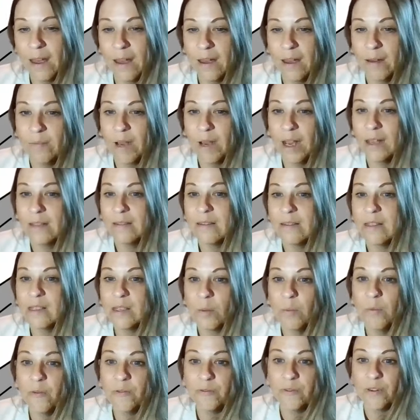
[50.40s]
And
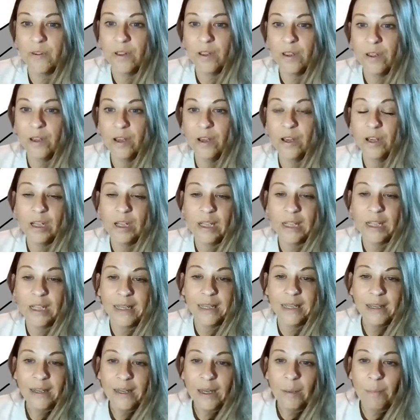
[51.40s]
some of the
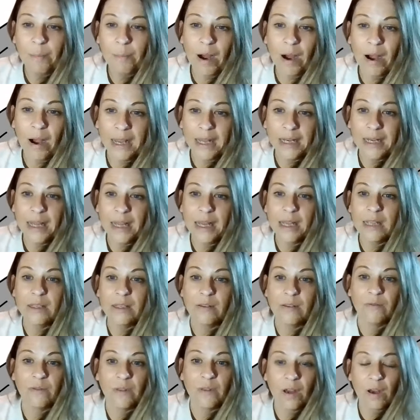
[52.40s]
early
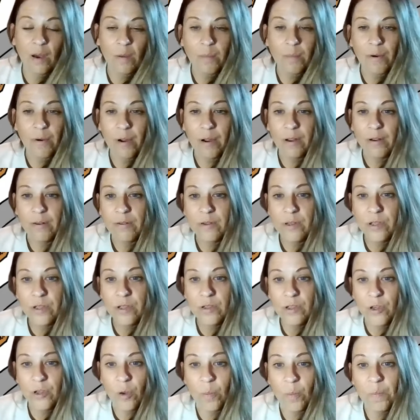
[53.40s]
pioneers of that
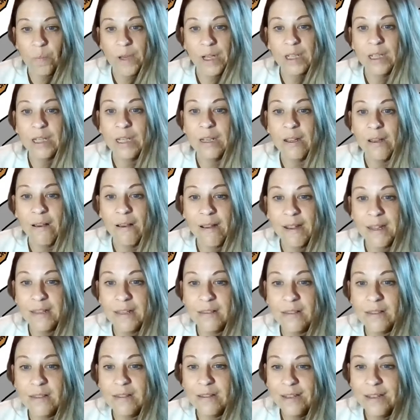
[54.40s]
approach, John
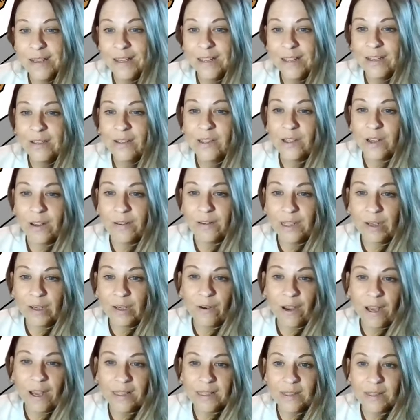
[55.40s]
McKnight, Jody
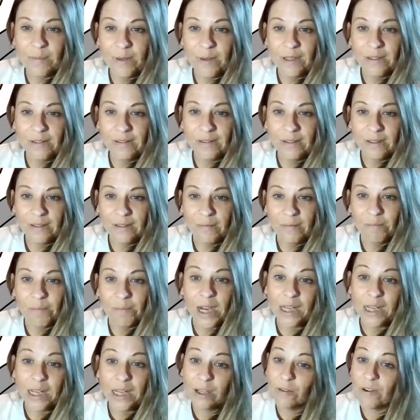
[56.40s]
Kretzman,
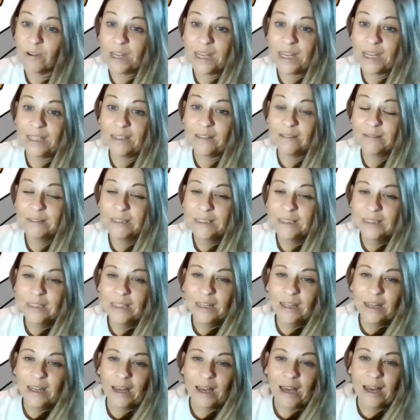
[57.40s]
Mike Green.
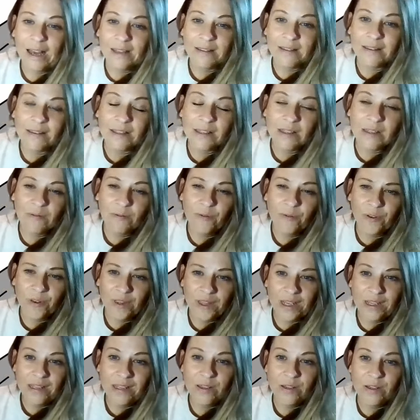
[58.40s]
And for
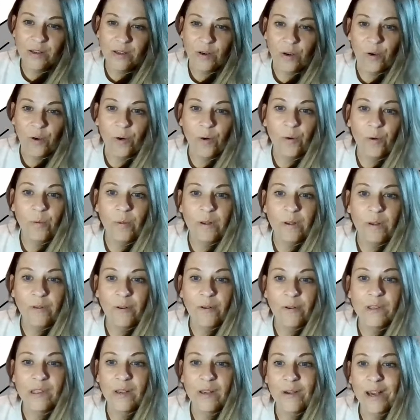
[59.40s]
this tool, we've
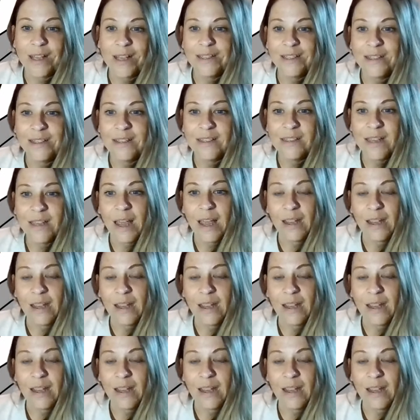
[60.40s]
also added a